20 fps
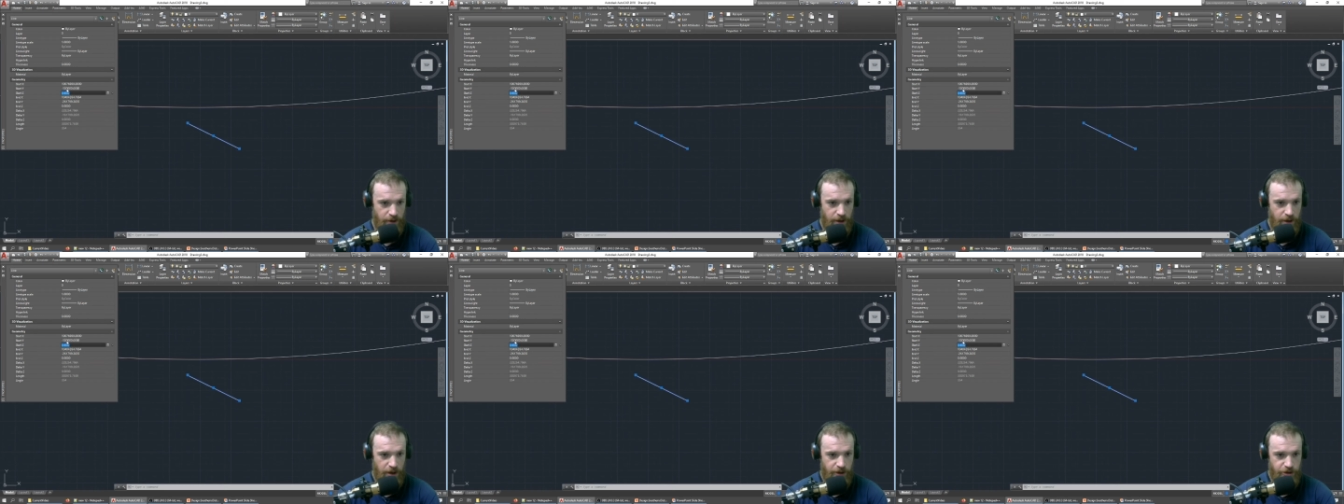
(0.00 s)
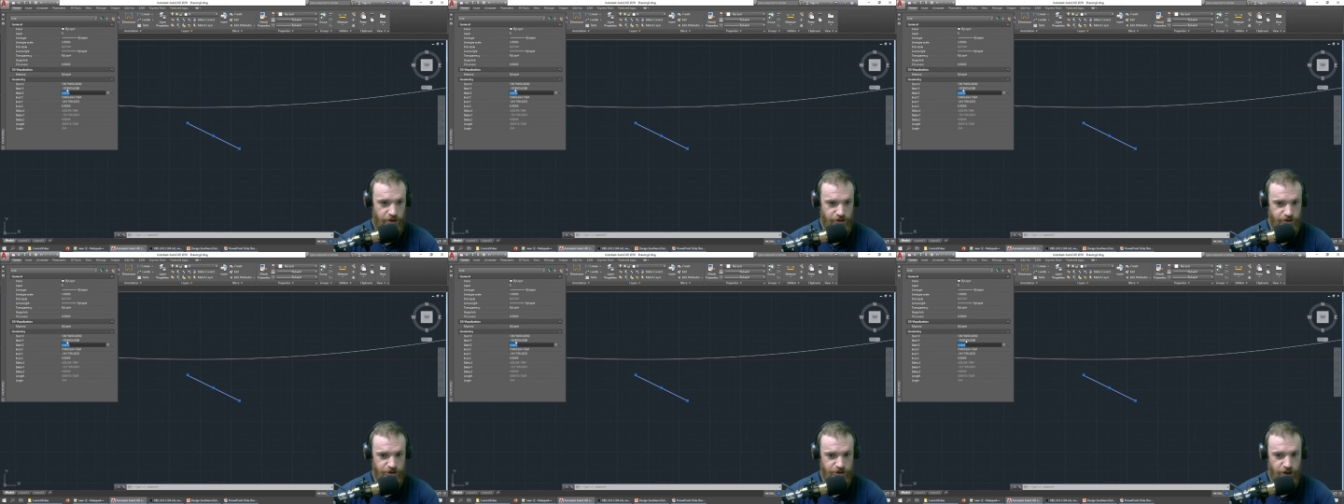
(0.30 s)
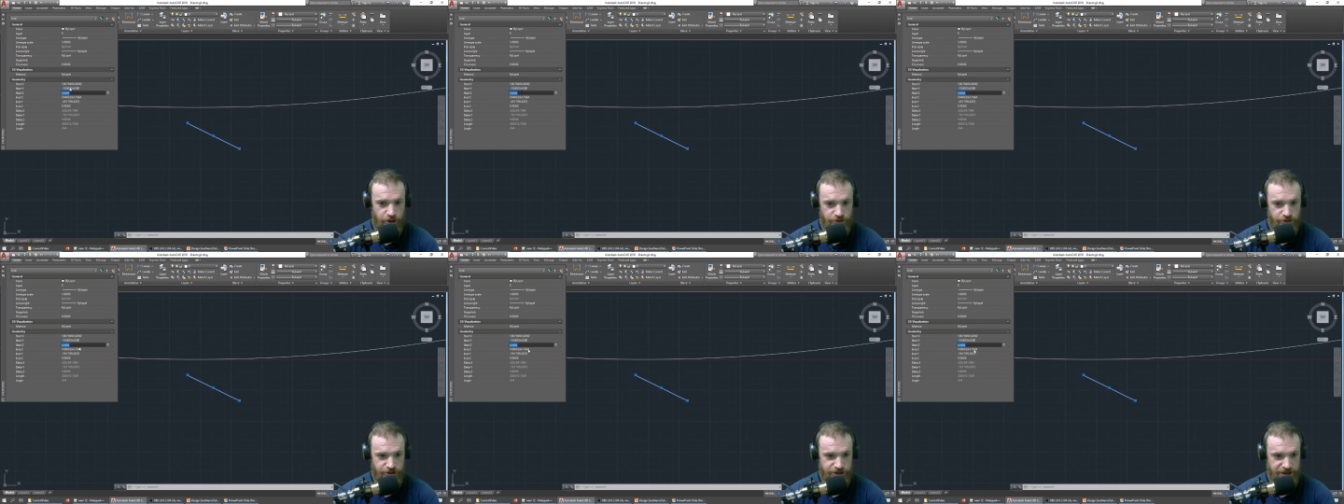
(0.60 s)
There's
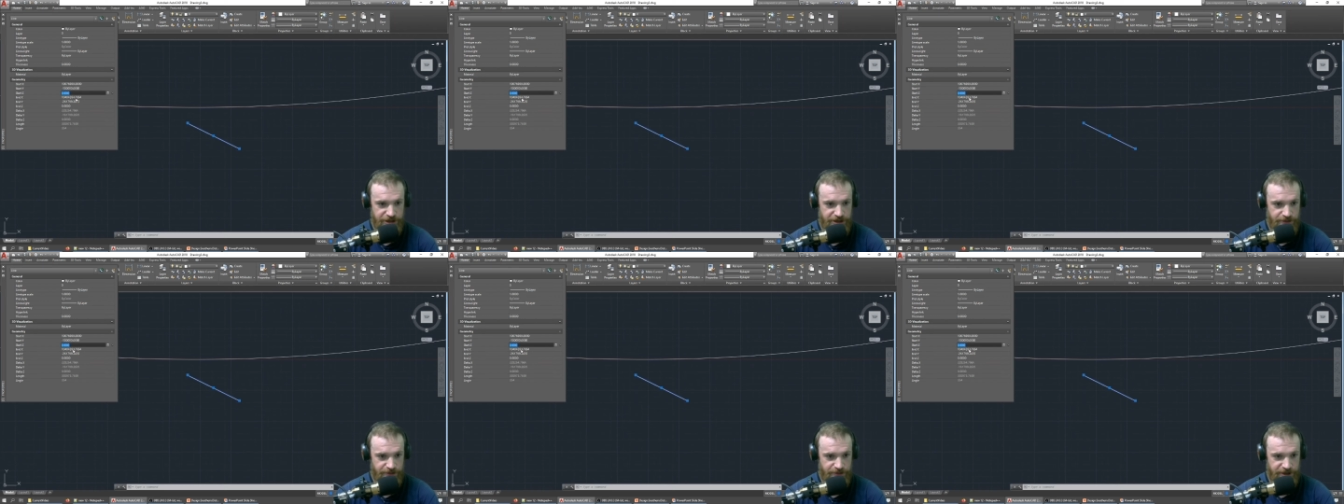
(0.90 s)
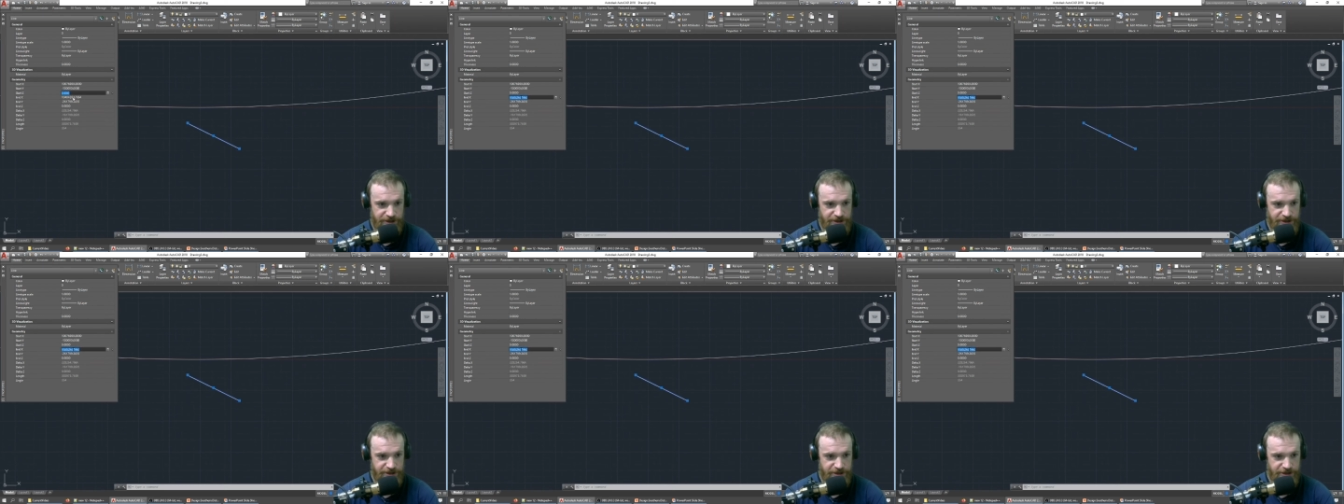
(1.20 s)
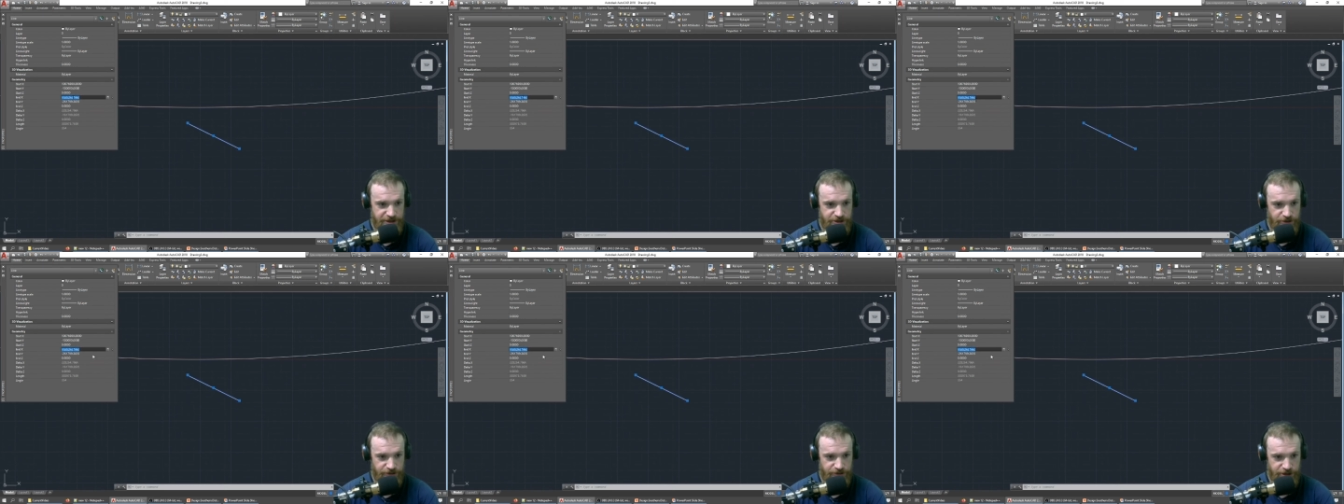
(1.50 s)
no z because this
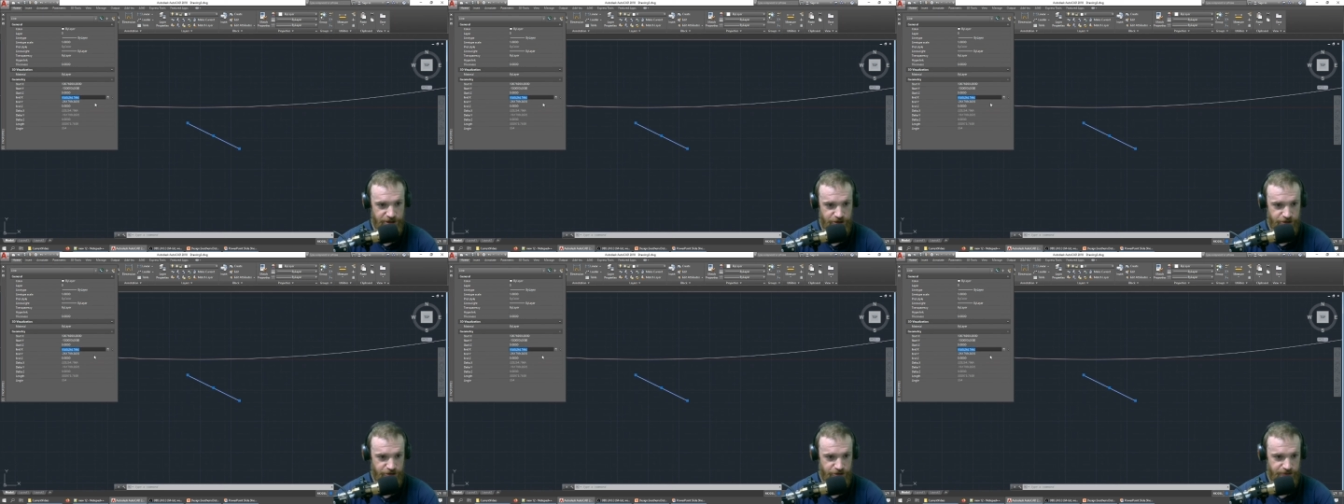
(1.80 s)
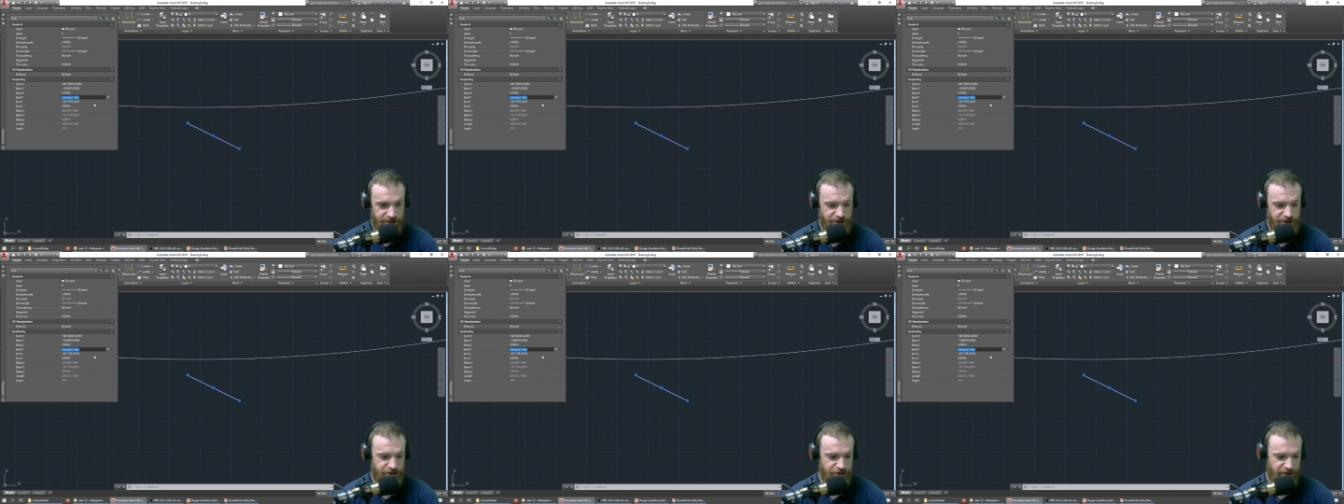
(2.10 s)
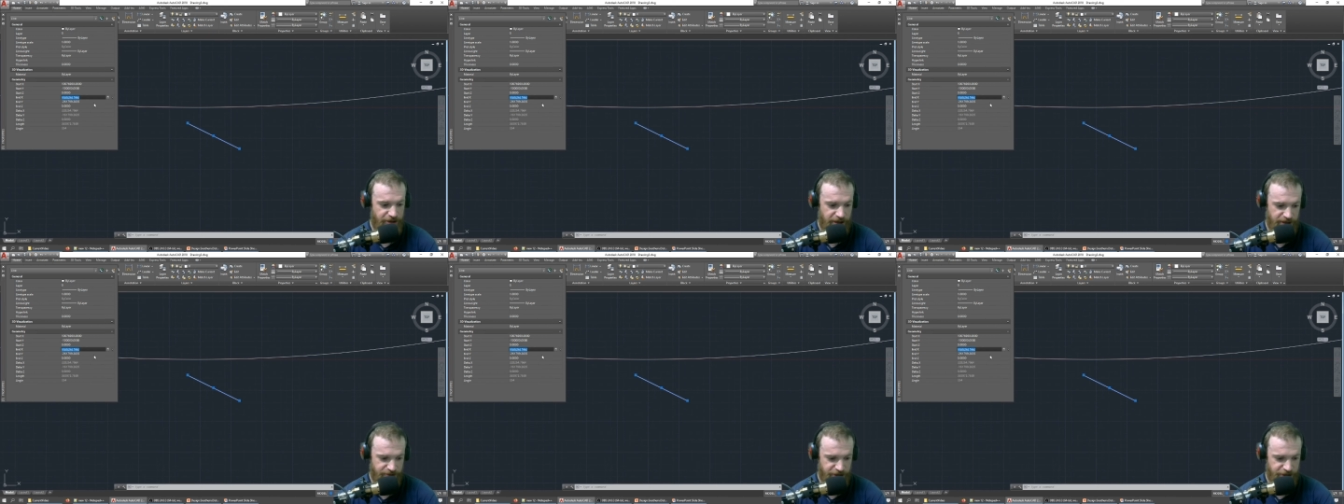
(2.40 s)
is only a
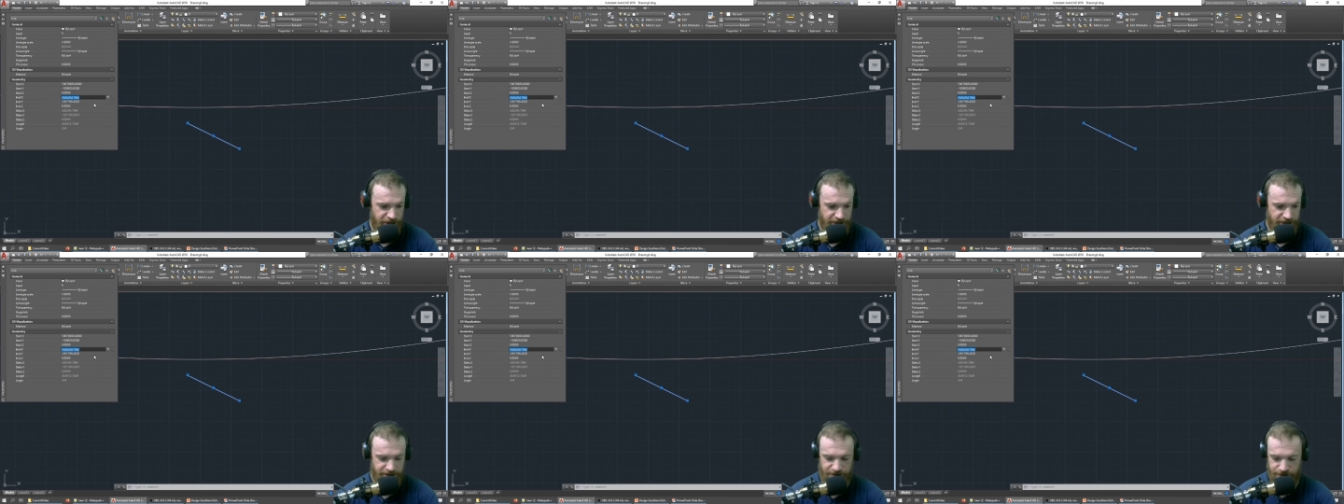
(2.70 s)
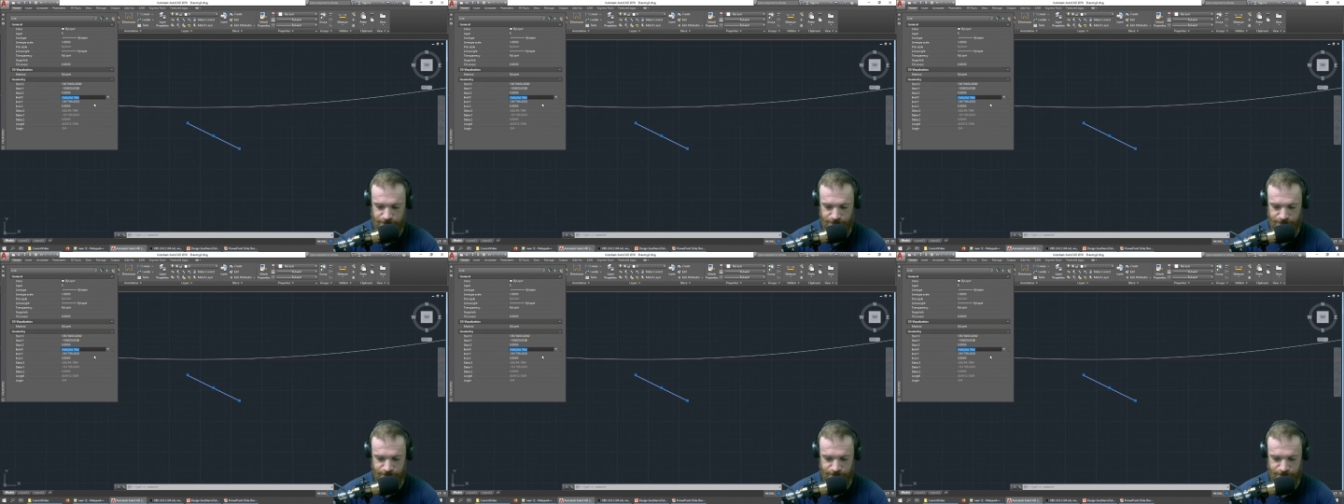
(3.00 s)
two-dimensional object.